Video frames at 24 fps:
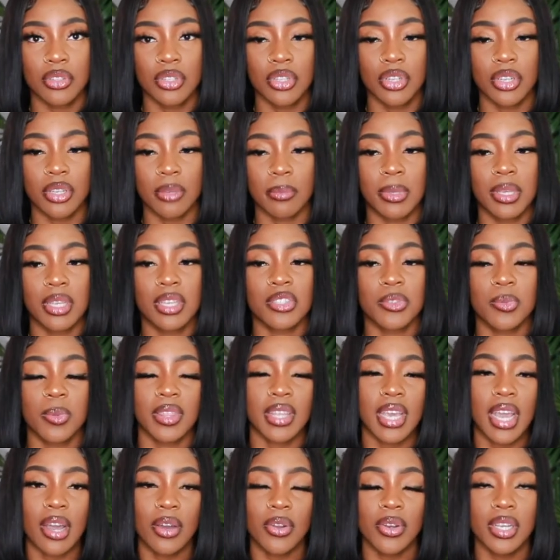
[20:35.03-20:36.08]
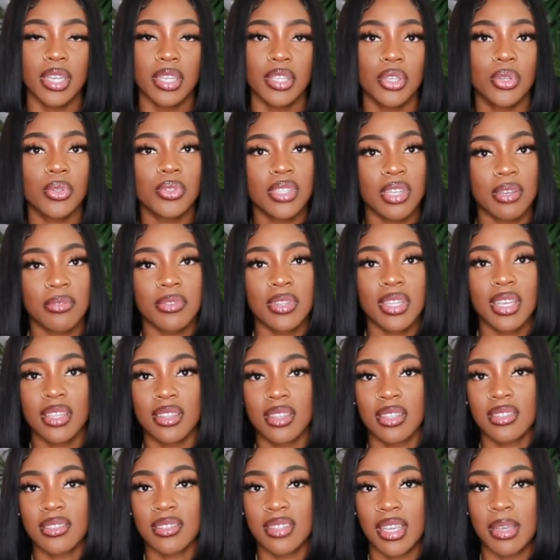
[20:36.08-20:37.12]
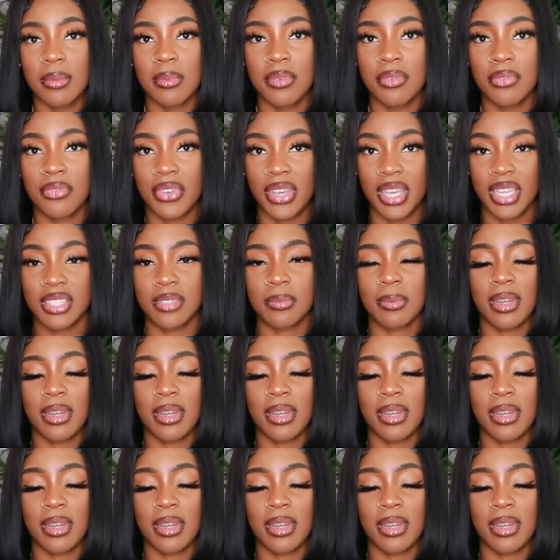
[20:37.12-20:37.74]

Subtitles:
look, because without it, you'll definitely get the same effect,